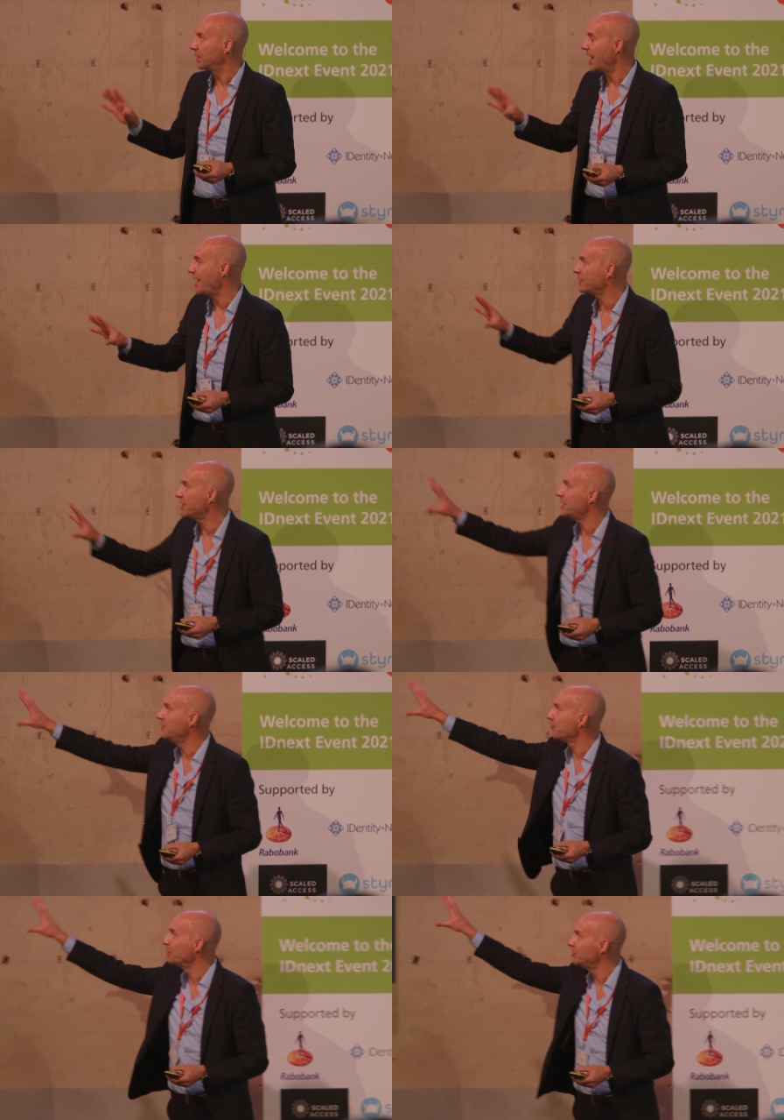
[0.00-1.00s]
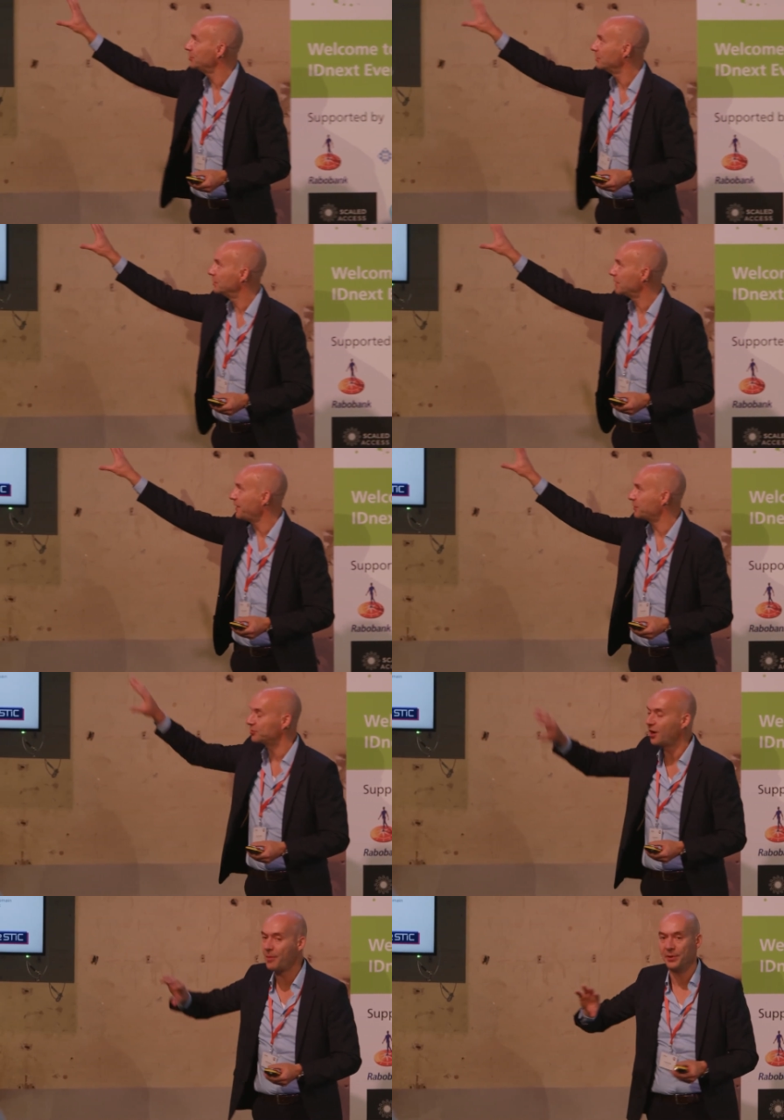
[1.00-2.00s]
having that information at the
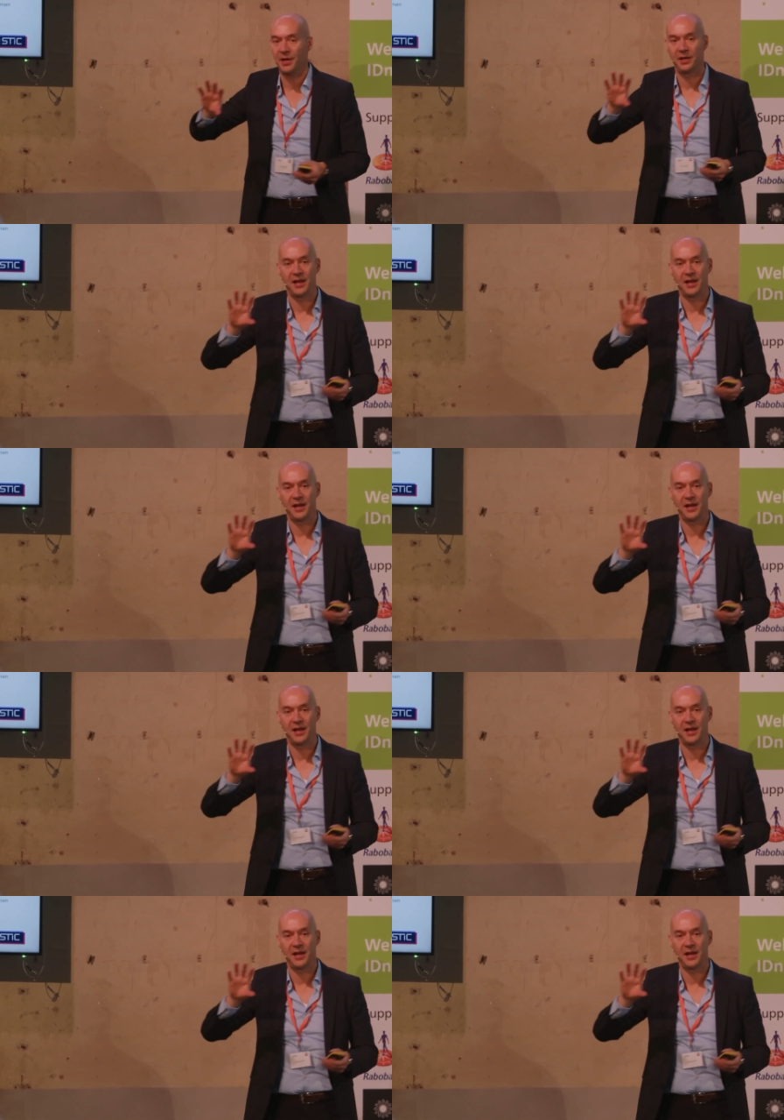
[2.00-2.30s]
top and